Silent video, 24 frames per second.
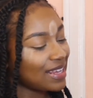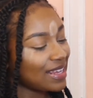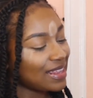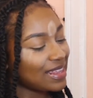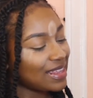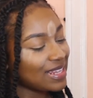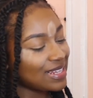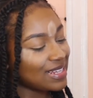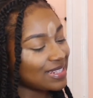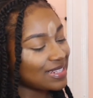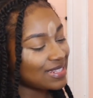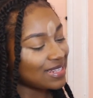
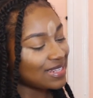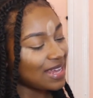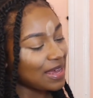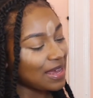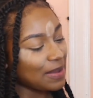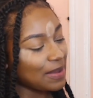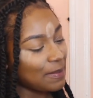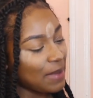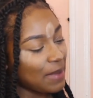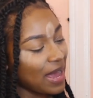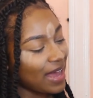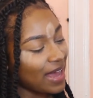this
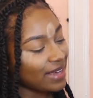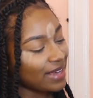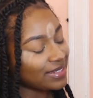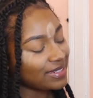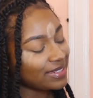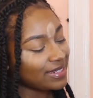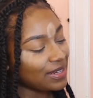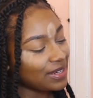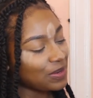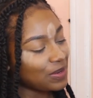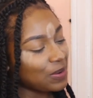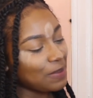
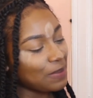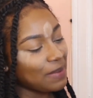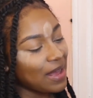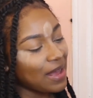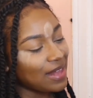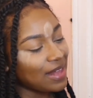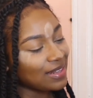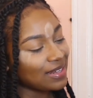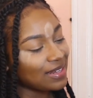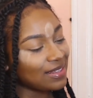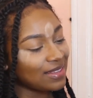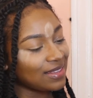eyeshadow
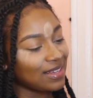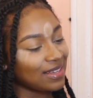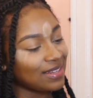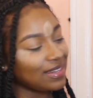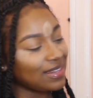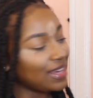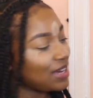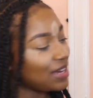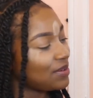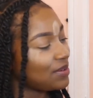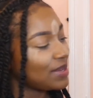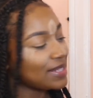palette that
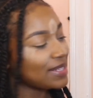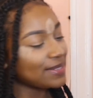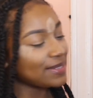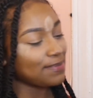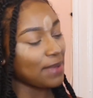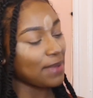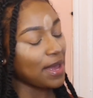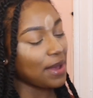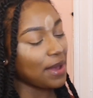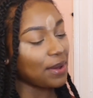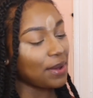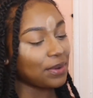now has
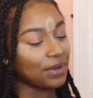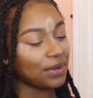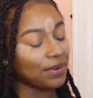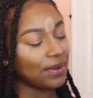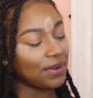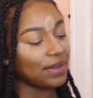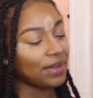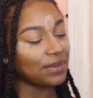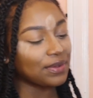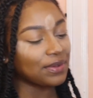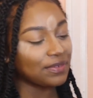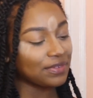powder
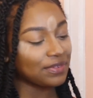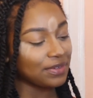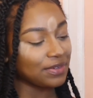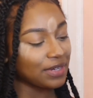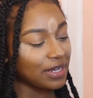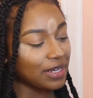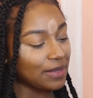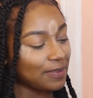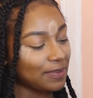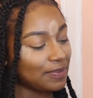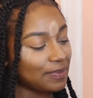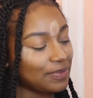all over
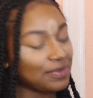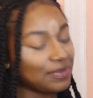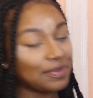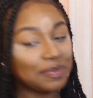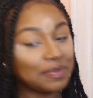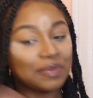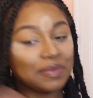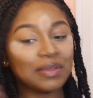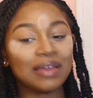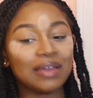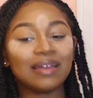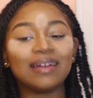it.
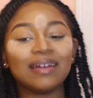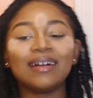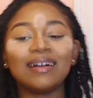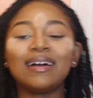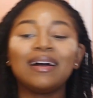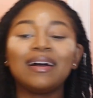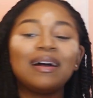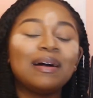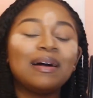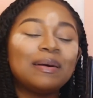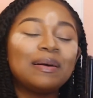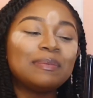
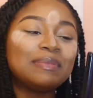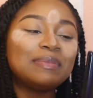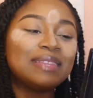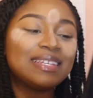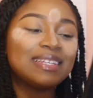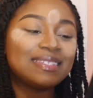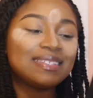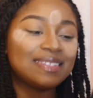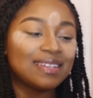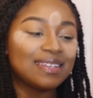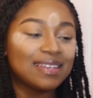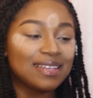
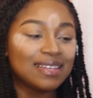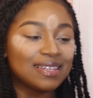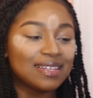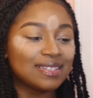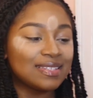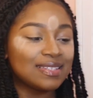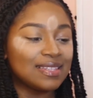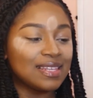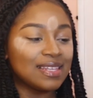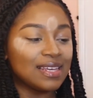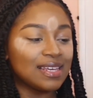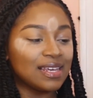This is
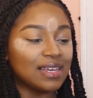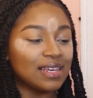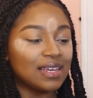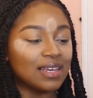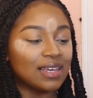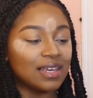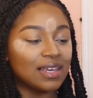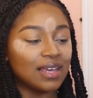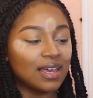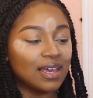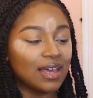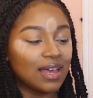
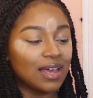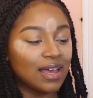the